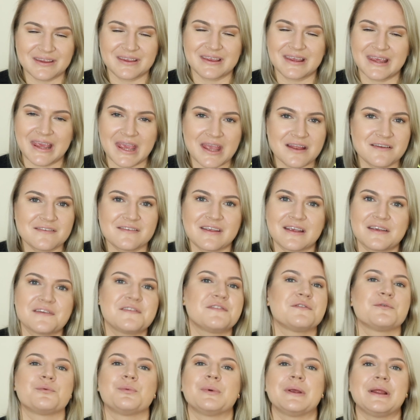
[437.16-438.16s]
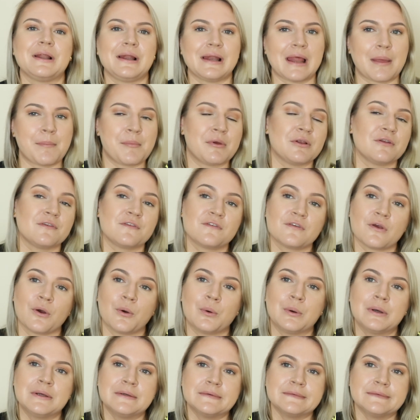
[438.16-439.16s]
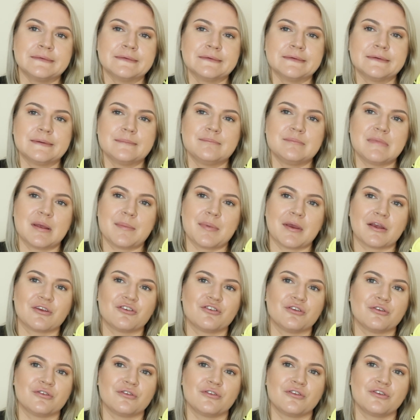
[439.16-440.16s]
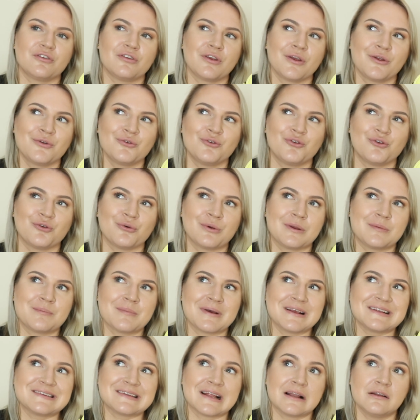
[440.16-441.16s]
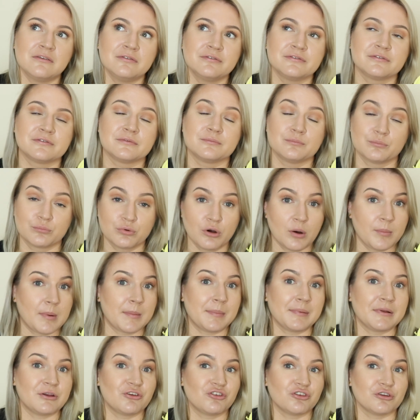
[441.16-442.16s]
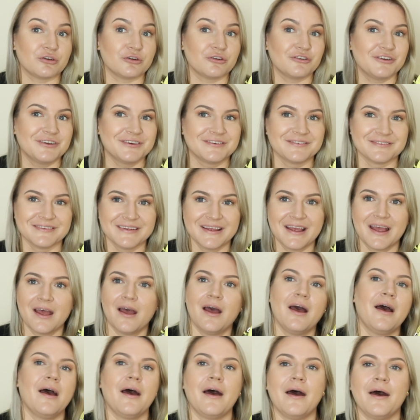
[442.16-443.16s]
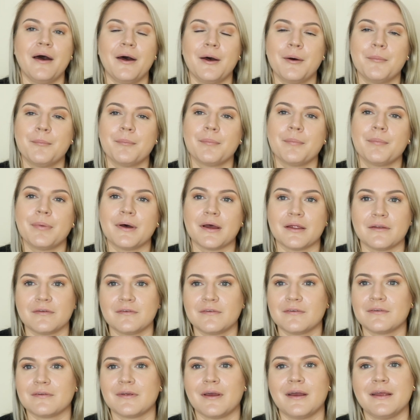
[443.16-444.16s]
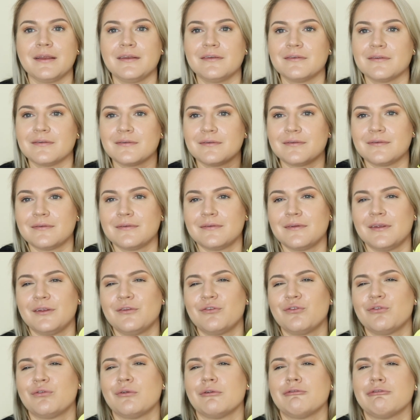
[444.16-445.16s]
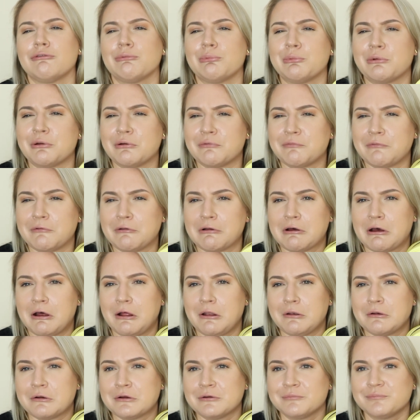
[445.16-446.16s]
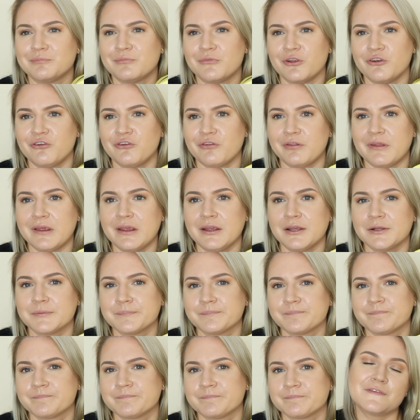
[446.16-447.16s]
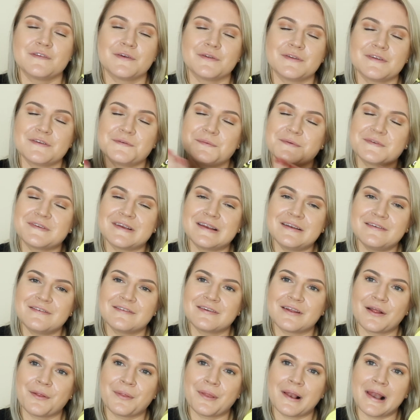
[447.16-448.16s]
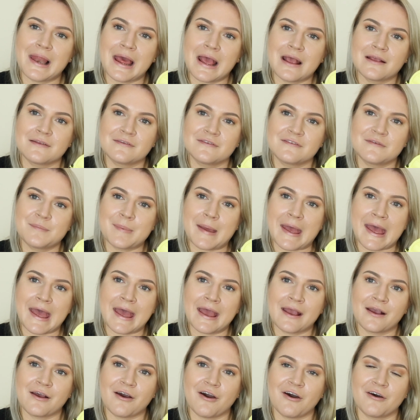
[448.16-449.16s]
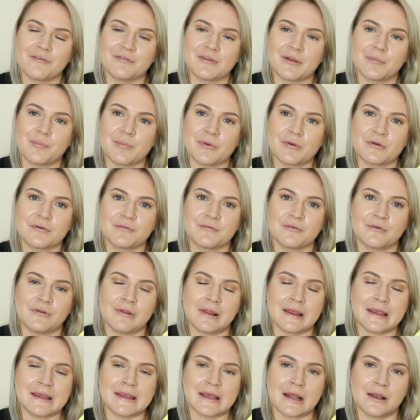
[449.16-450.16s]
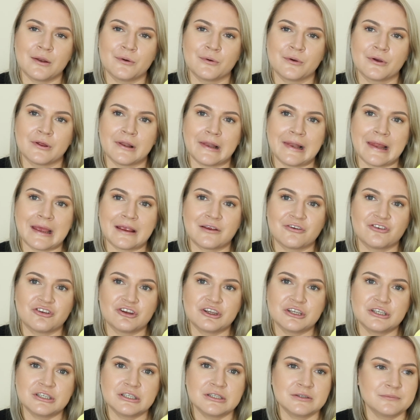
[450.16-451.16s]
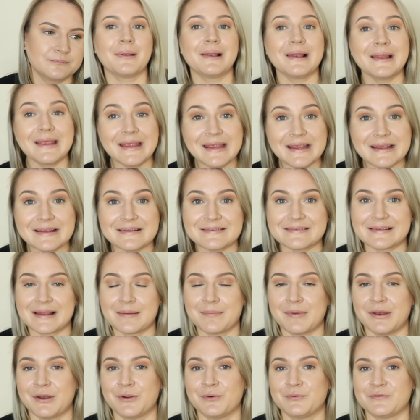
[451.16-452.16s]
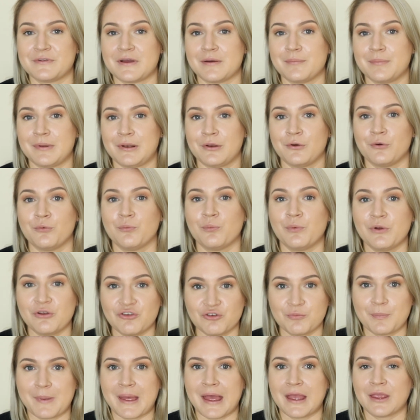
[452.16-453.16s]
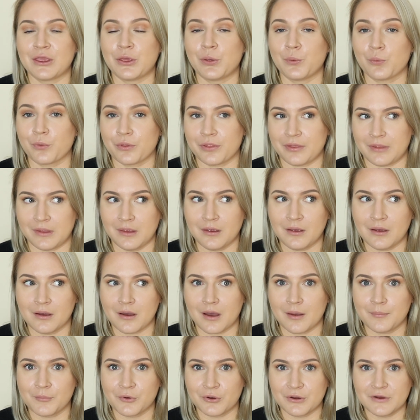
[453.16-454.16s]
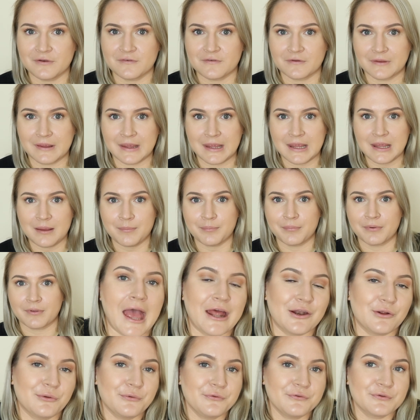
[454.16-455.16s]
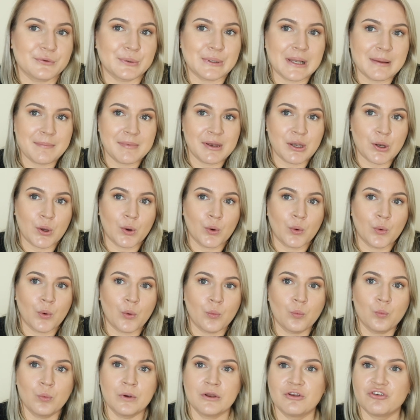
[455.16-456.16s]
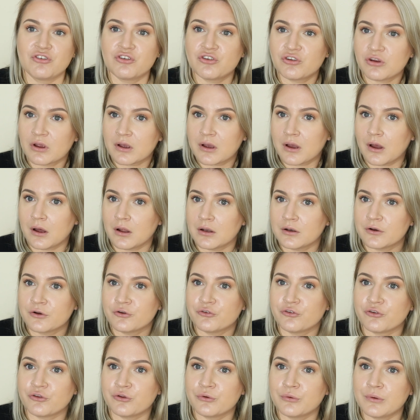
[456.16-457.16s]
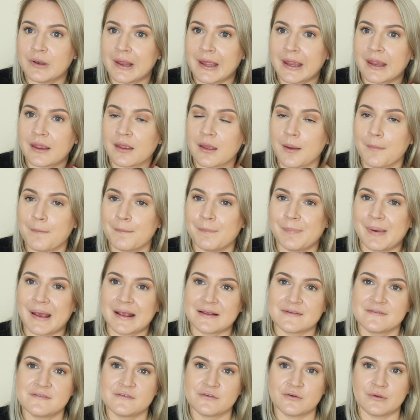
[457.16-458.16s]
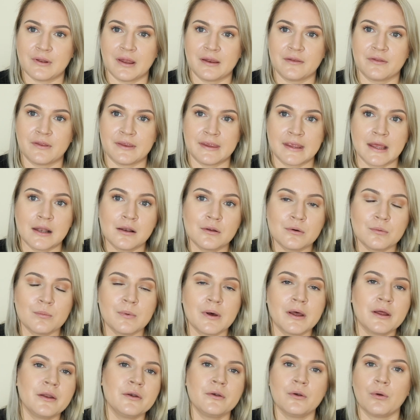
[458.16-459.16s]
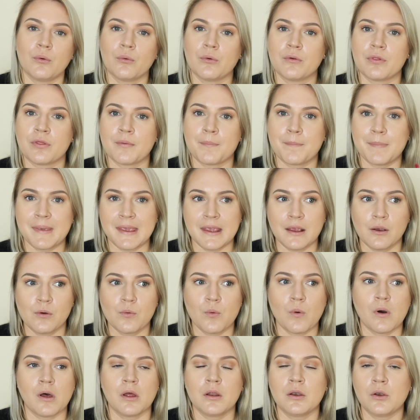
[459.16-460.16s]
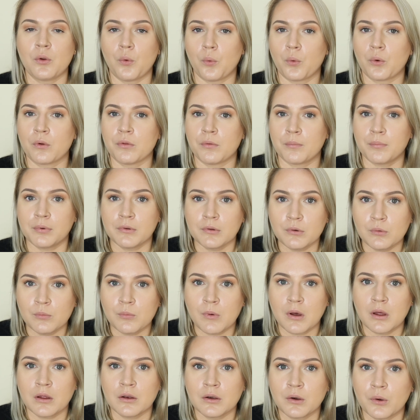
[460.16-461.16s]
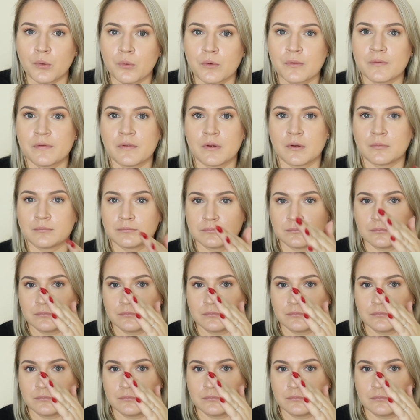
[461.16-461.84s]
can't taste the real lemon. So maybe I should do it myself. Probably should. But it's such a beautiful color, don't you think? So this was it, the last bag of the beautiful yellow collection. Please let me know down below which bag you think I'm going to keep. And also let me know which color do you like best. Do you like the yellow one, or the pink one, or the blue one, or the